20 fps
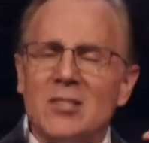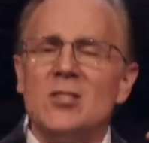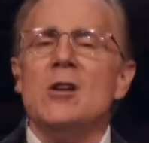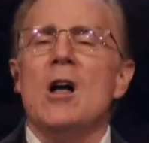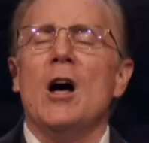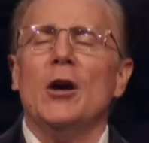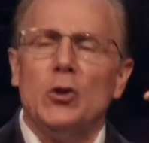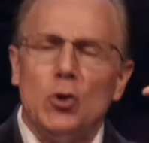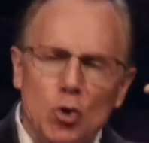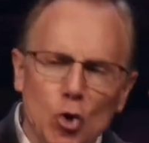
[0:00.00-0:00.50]

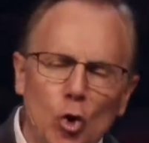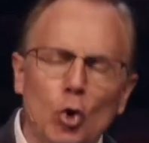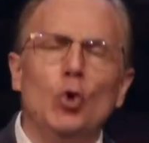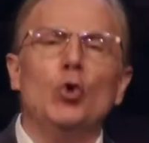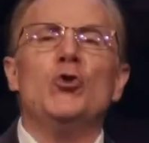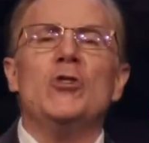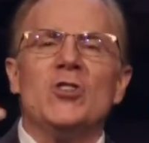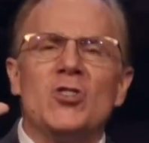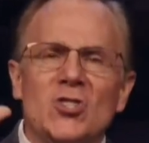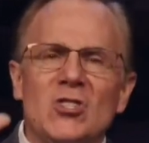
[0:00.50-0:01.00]
that's not
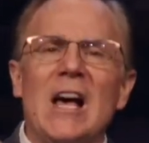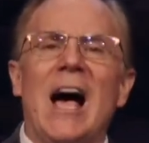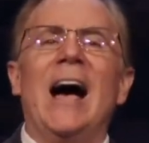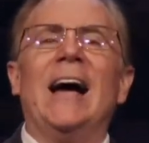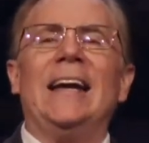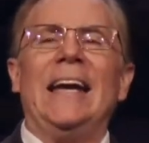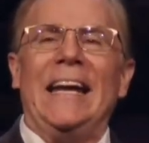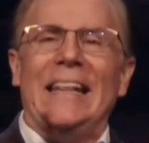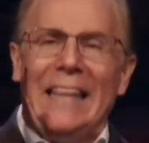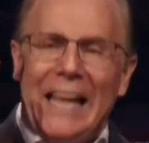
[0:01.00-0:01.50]
you
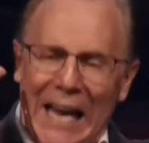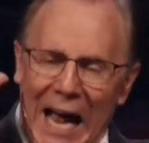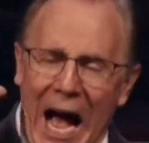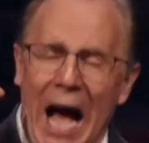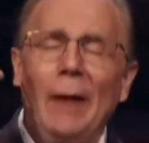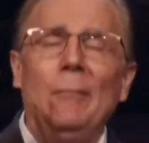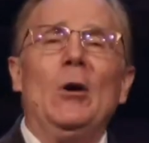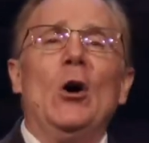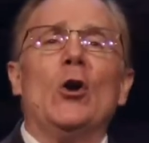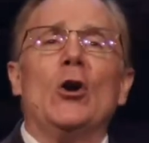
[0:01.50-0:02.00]
deciding
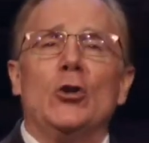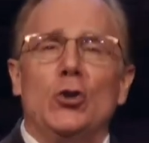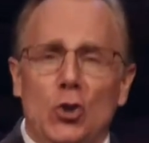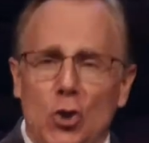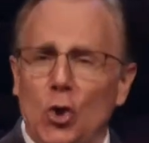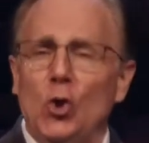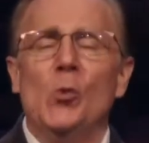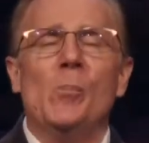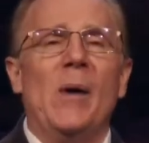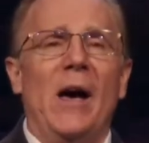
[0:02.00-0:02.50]
that I'm
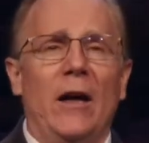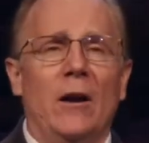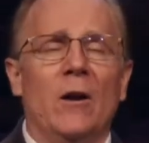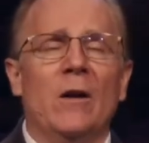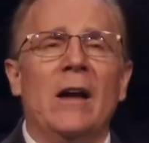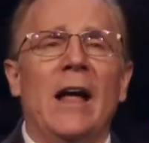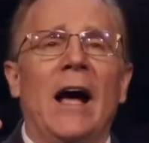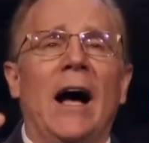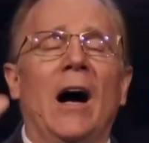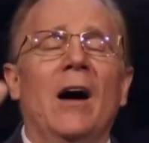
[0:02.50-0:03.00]
going to do
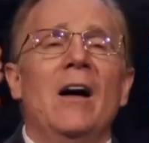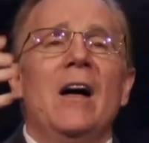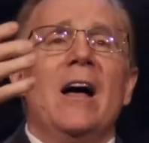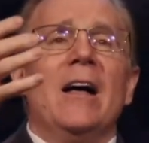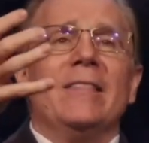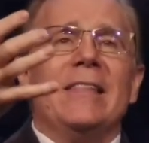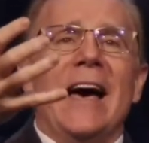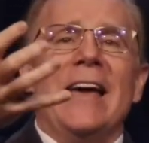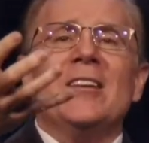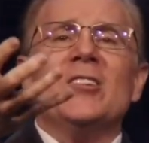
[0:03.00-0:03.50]
better
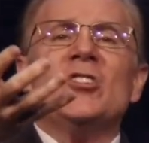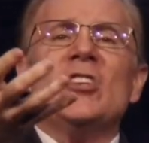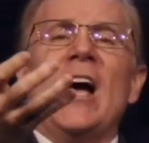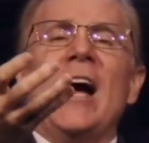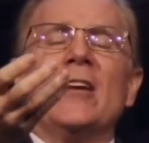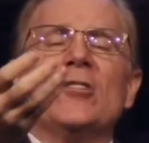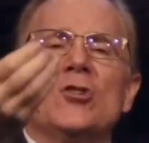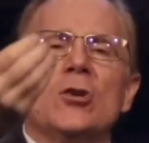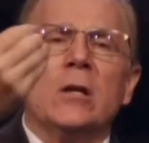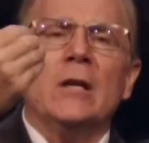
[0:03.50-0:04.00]
now. That
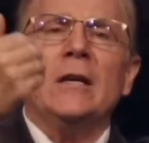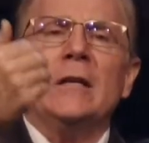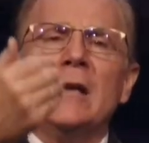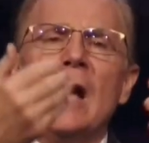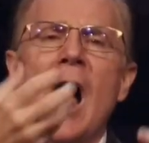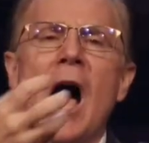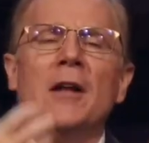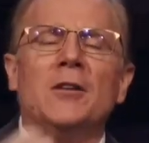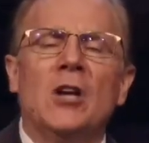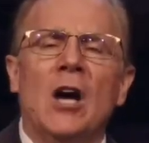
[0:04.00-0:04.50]
is
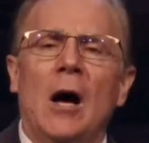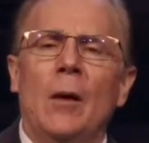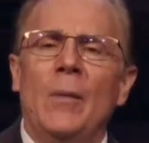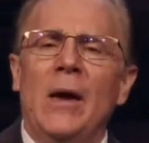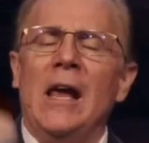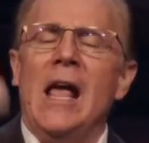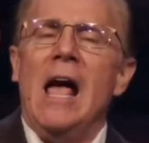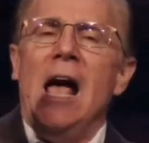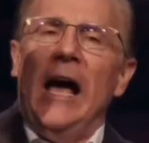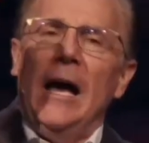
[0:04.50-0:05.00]
actually God
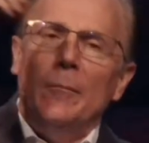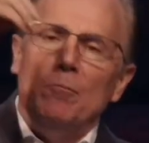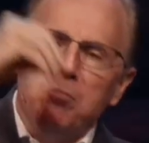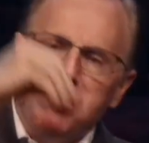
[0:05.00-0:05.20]
coming